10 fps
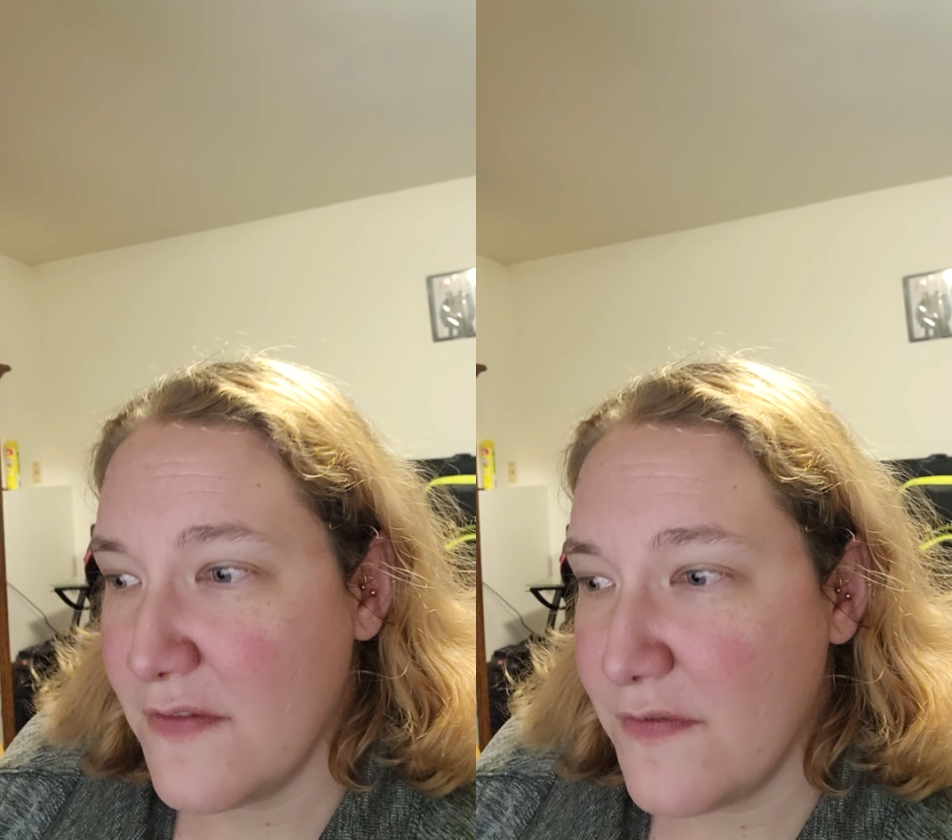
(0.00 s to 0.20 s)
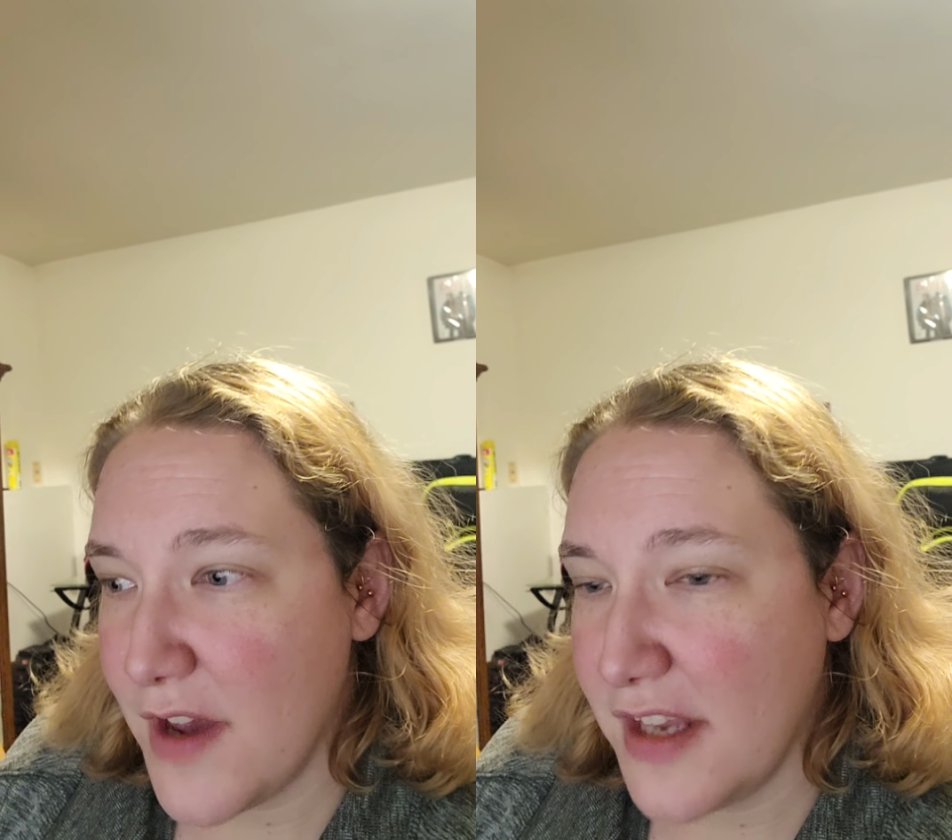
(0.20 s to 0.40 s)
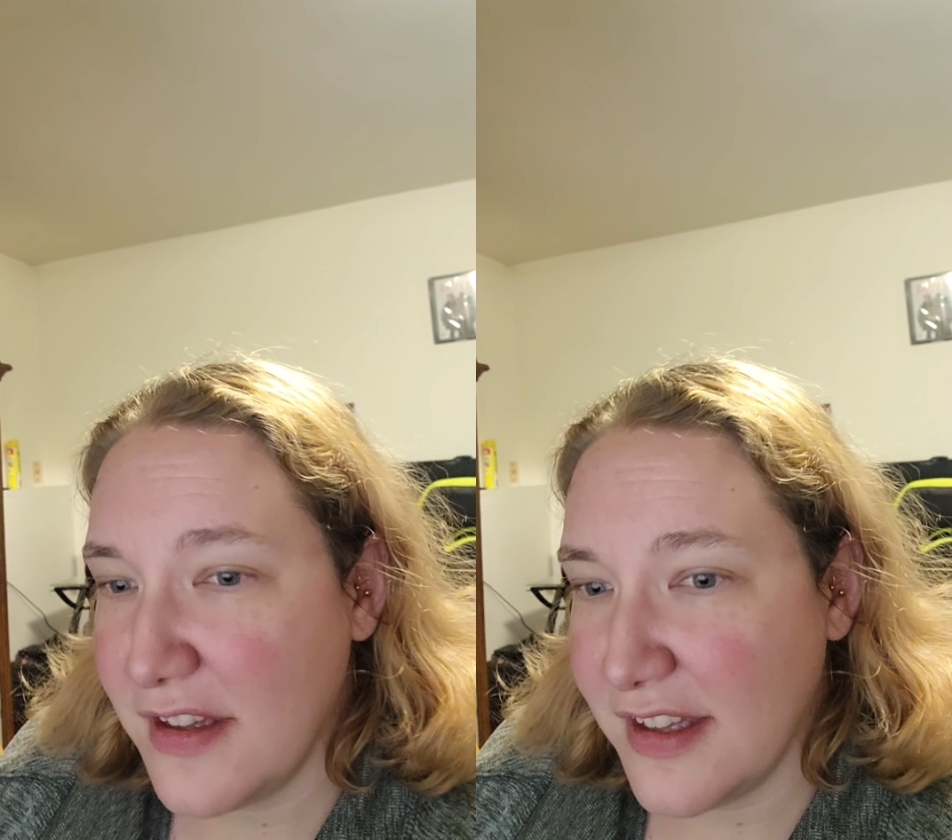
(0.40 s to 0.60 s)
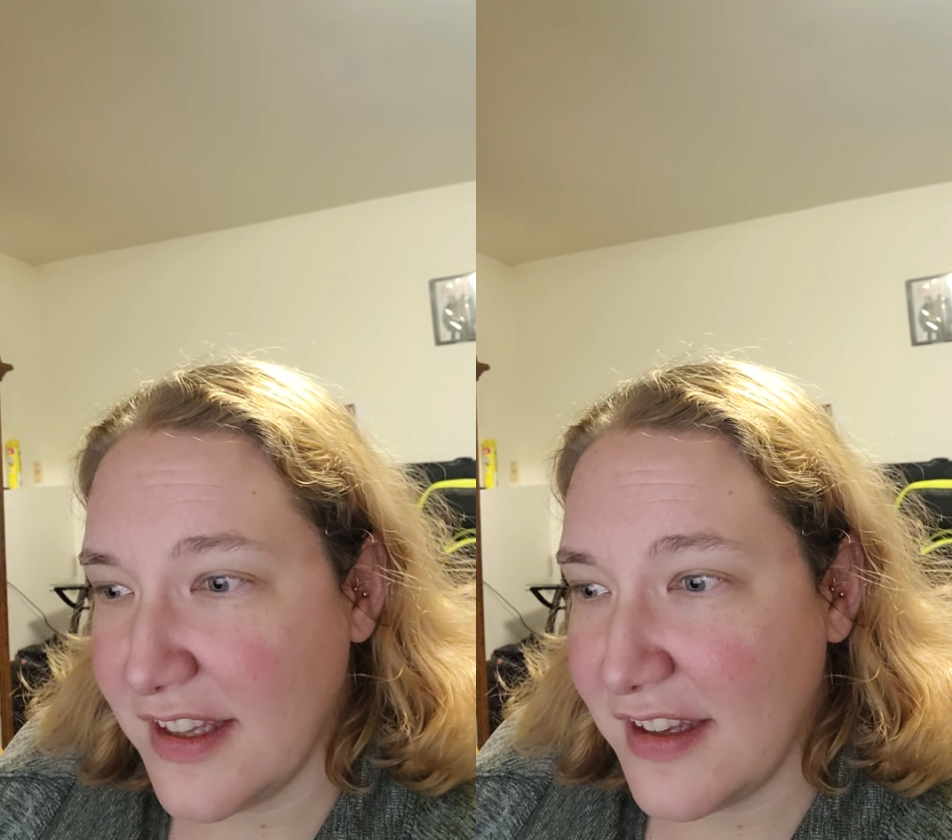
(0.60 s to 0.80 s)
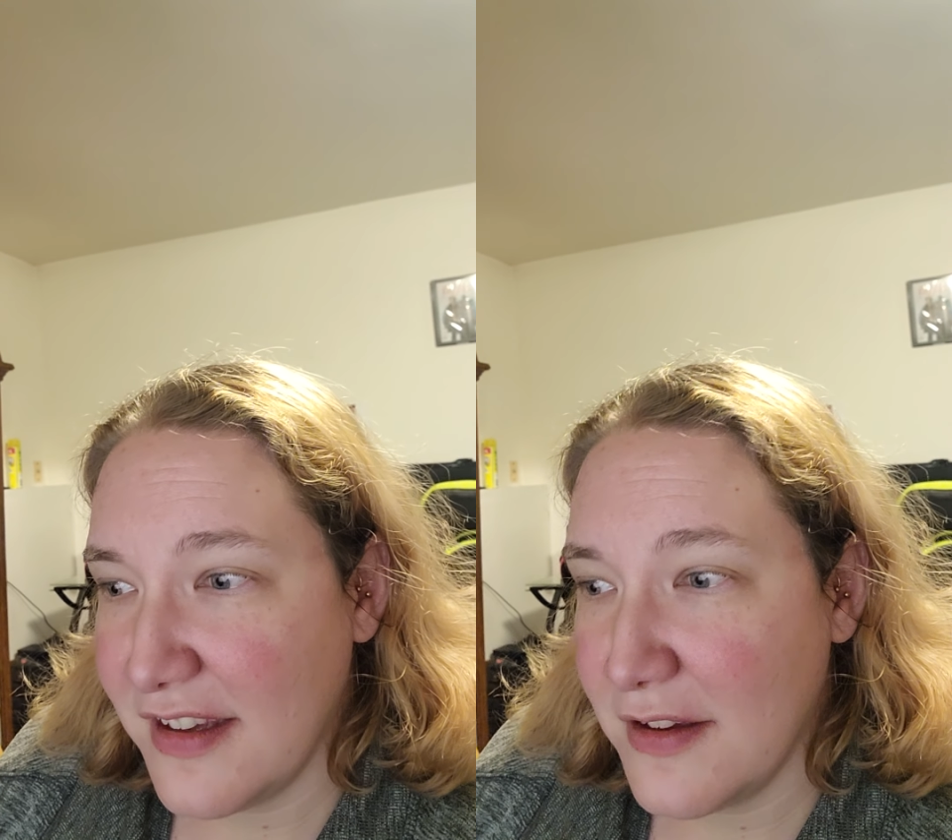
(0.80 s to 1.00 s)

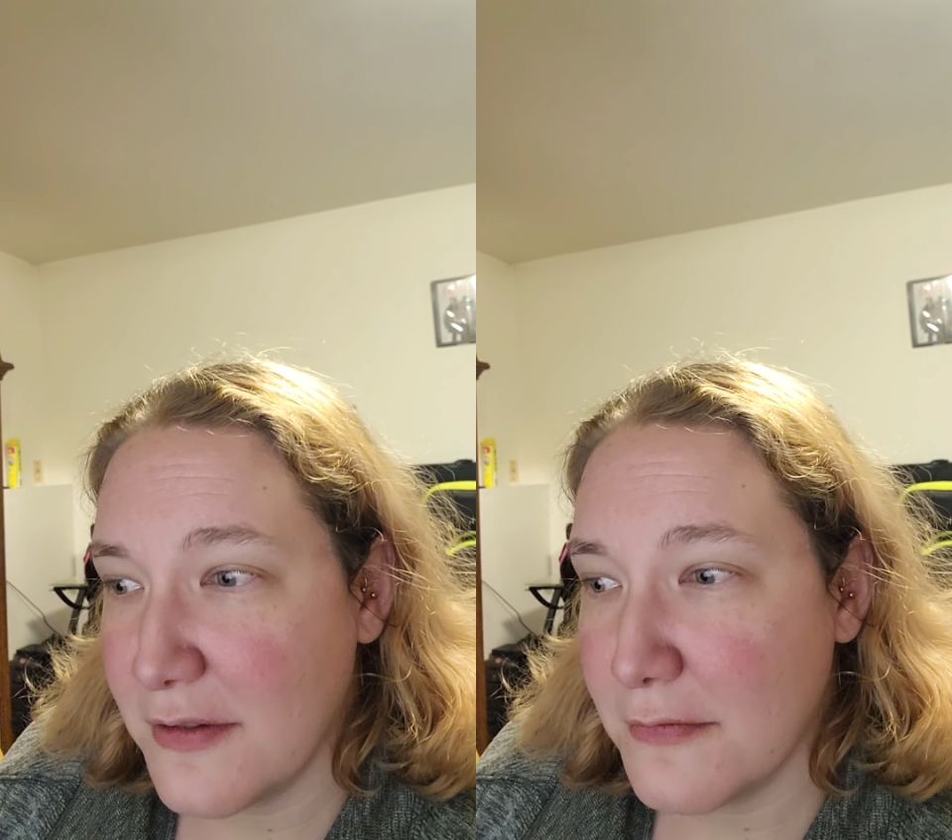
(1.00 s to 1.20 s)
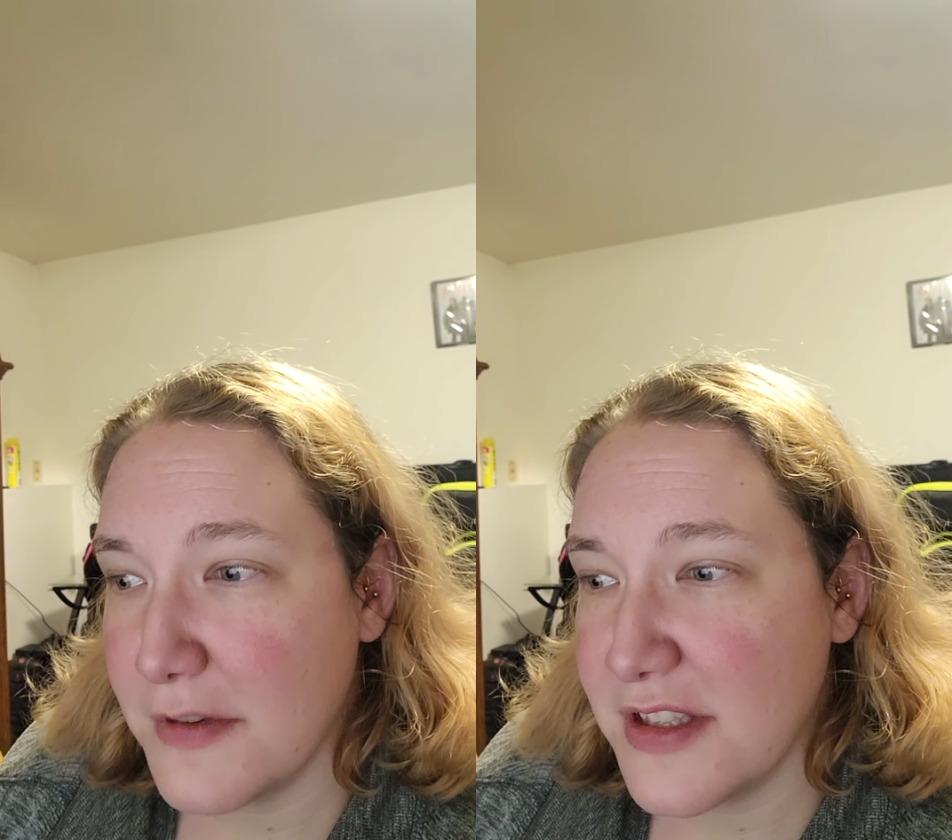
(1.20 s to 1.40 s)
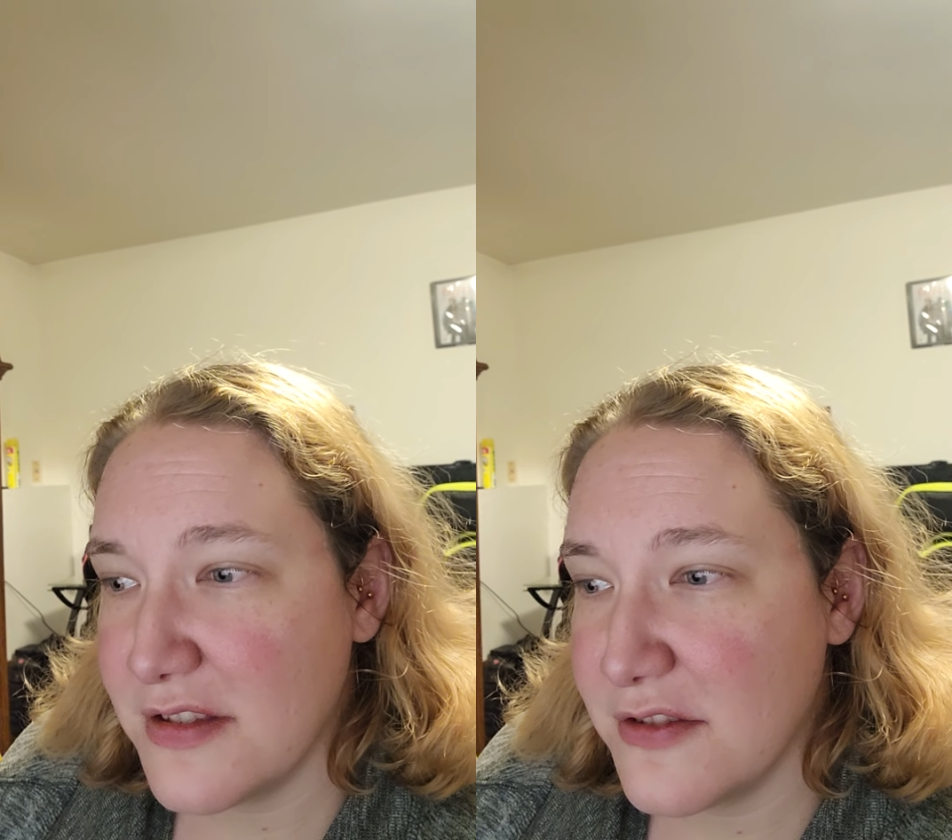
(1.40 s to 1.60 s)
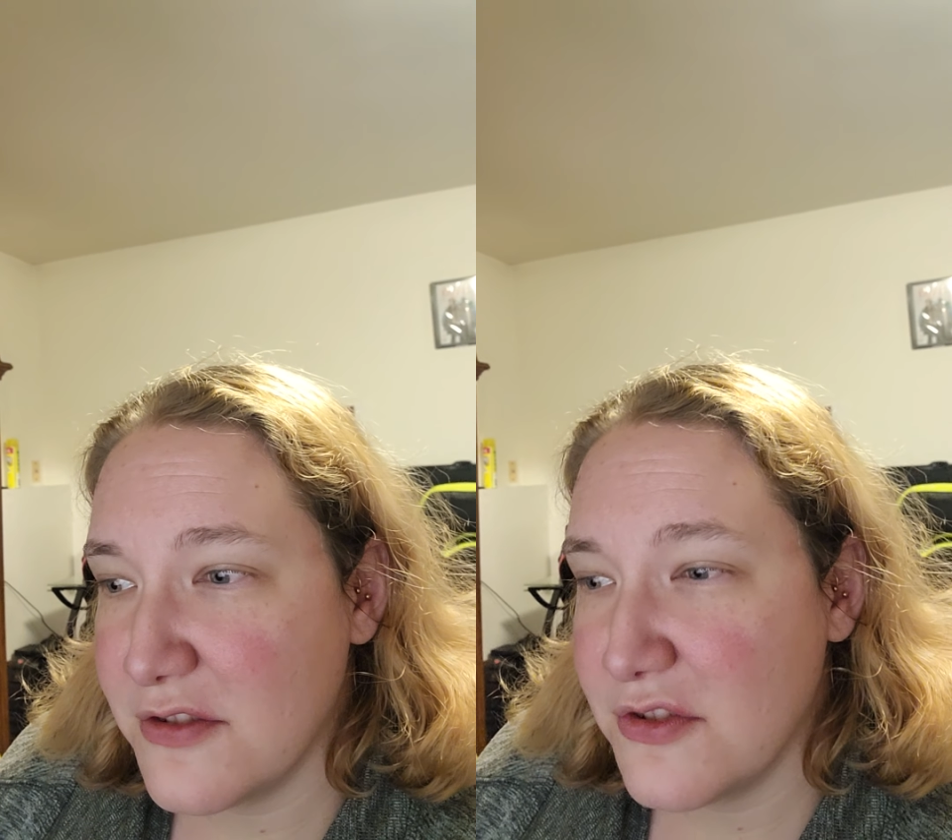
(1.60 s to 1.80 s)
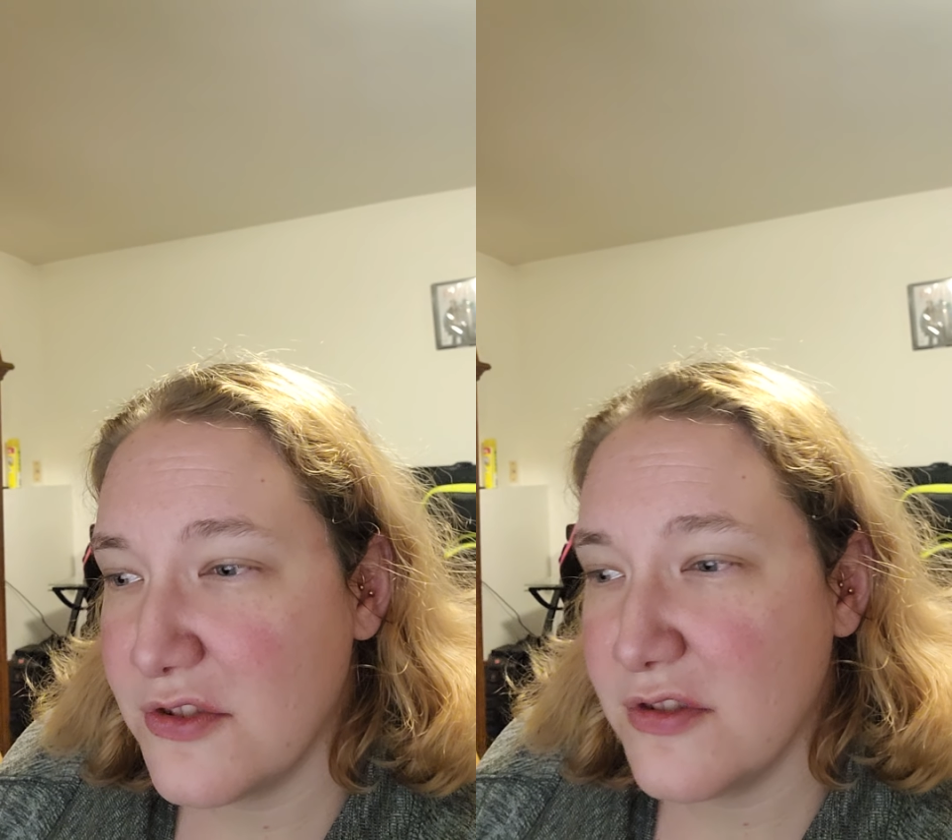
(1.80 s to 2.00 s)
Finally, research
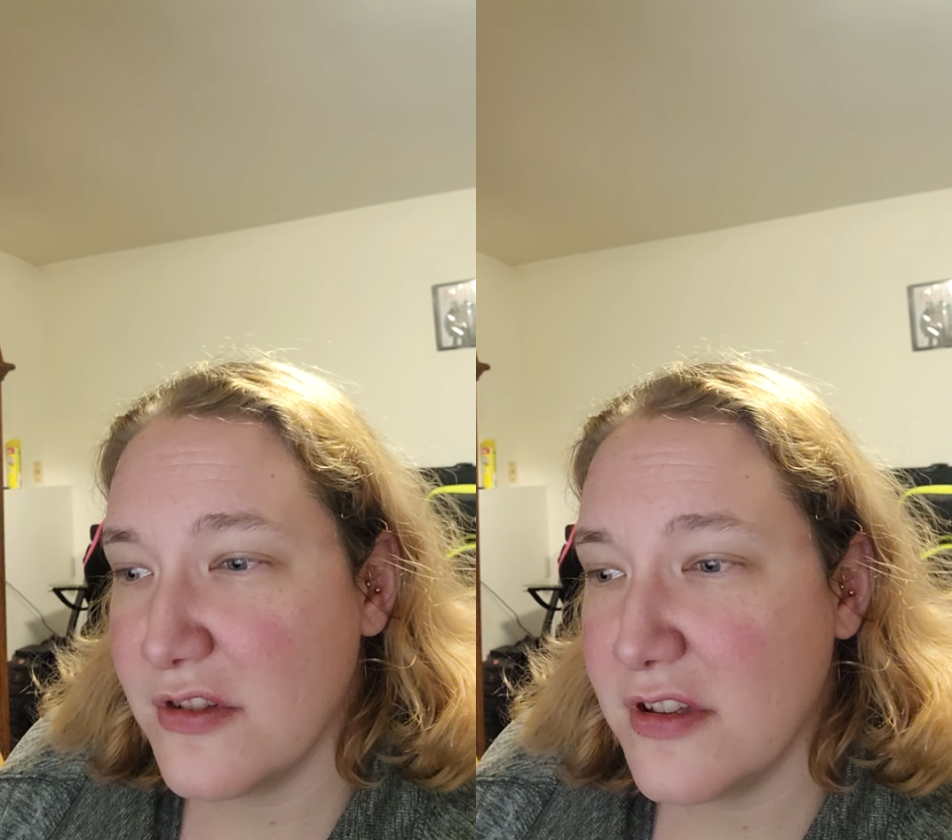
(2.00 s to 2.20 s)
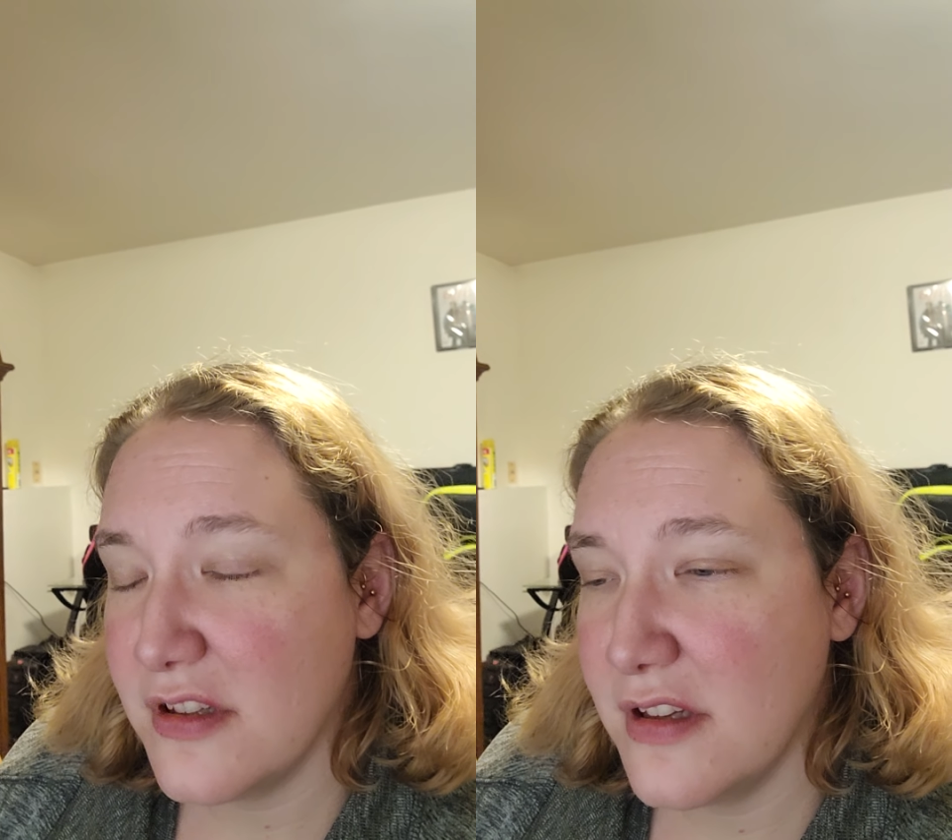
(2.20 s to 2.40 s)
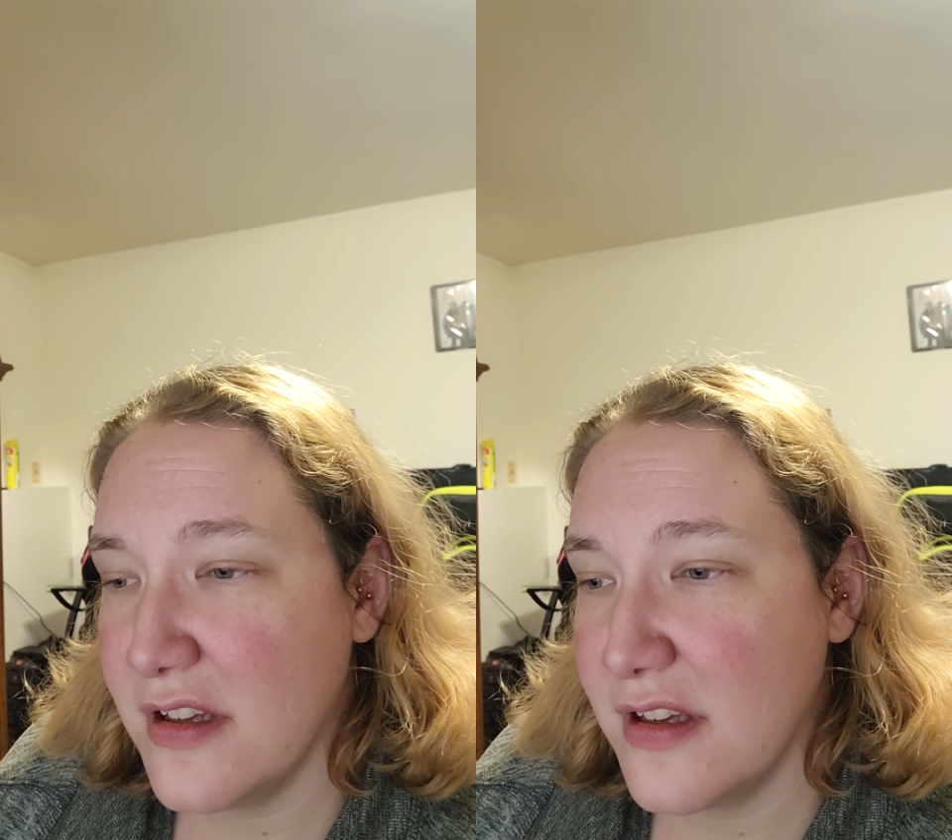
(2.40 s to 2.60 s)
should